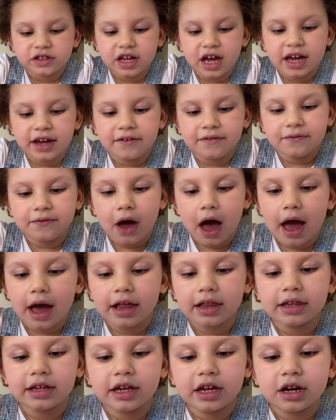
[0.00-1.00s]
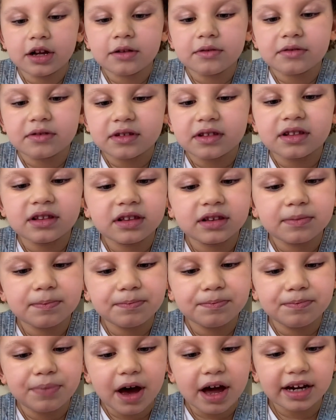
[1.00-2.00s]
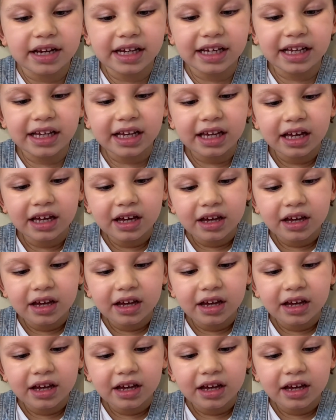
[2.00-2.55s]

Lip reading: like a little bunny,